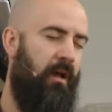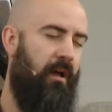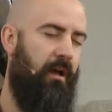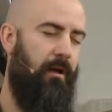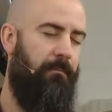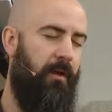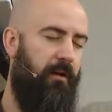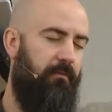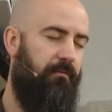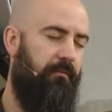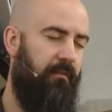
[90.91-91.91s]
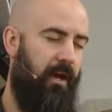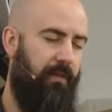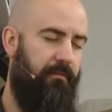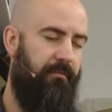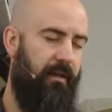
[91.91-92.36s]
um, of
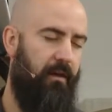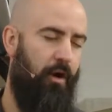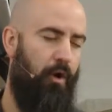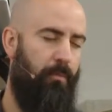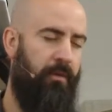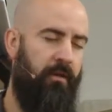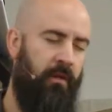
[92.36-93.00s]
life and hope